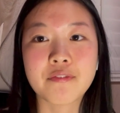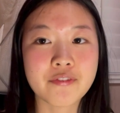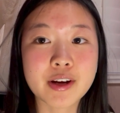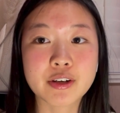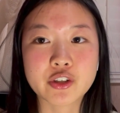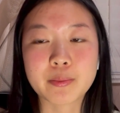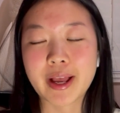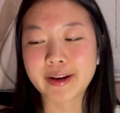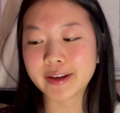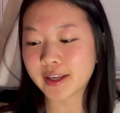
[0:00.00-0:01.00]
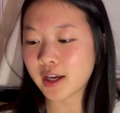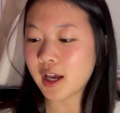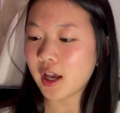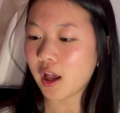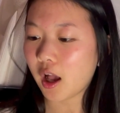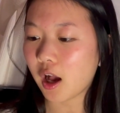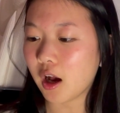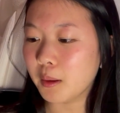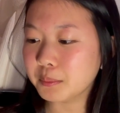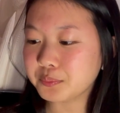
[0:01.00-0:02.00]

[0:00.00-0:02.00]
Very dramatic. Um,